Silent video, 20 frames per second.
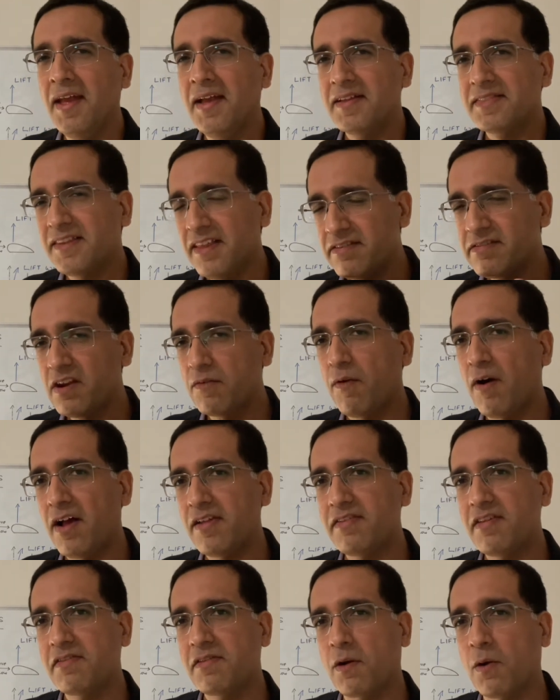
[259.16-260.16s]
These
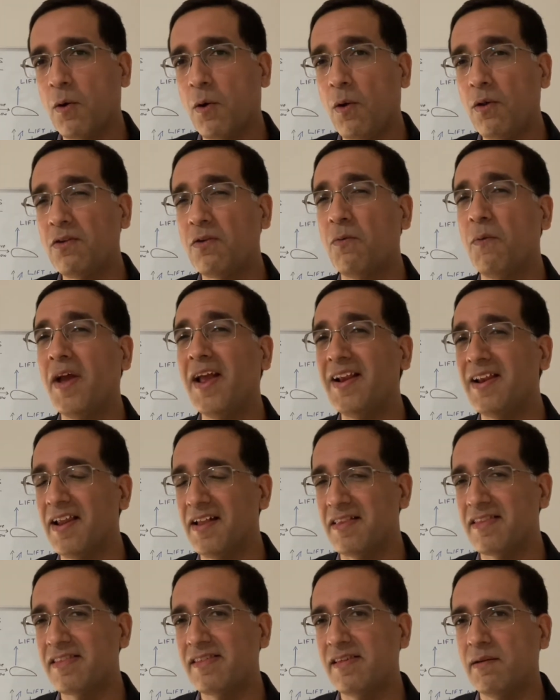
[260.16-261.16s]
devices are called
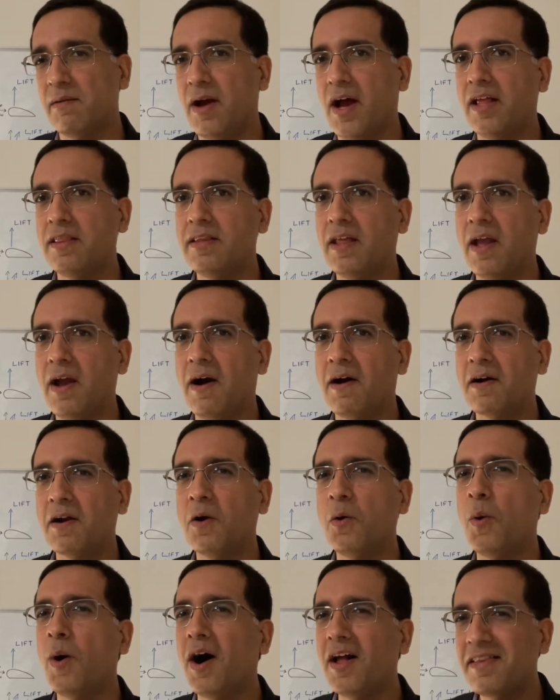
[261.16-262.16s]
winglets, and they are
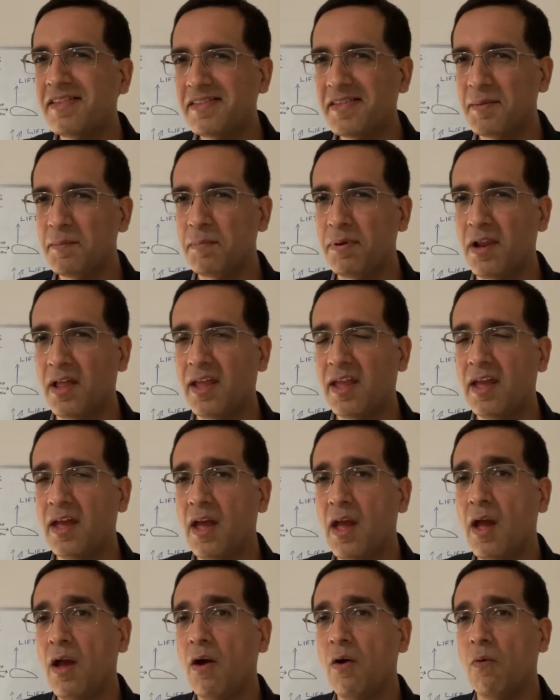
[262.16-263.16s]
quite simply
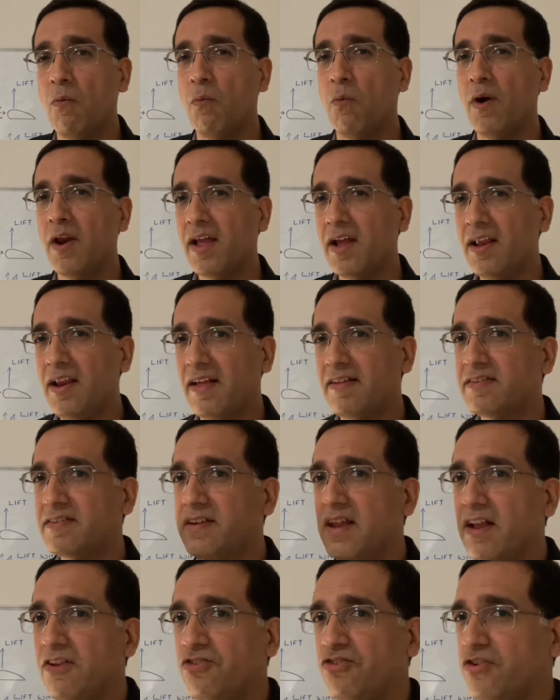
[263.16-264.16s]
vertical
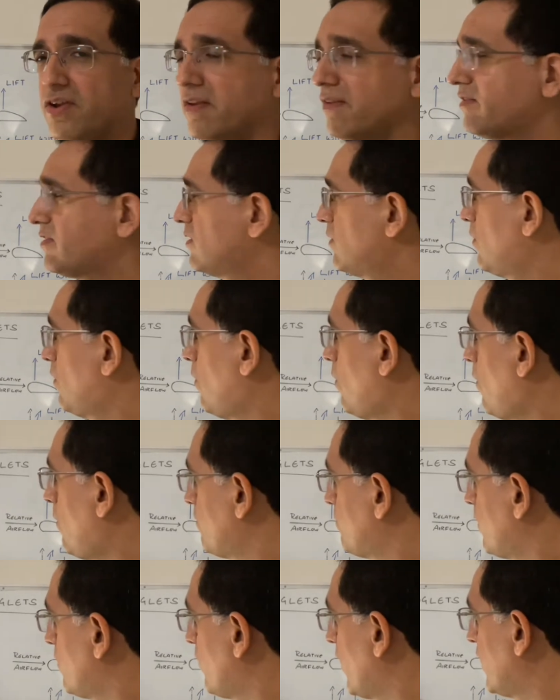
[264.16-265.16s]
extensions
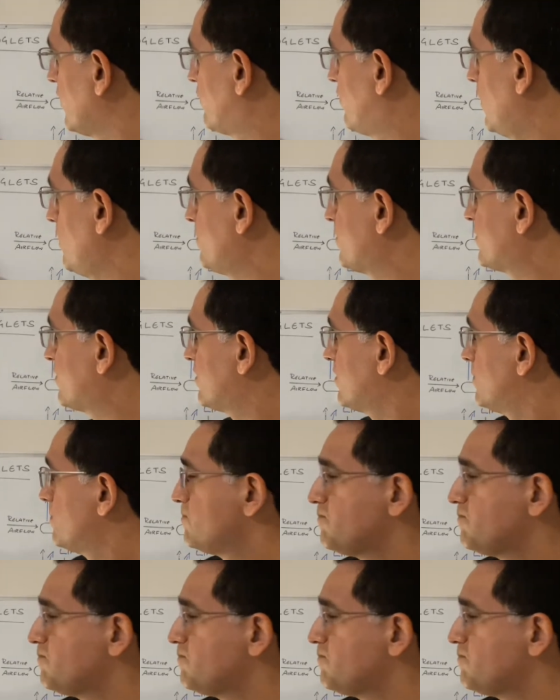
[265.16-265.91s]
of the wingtips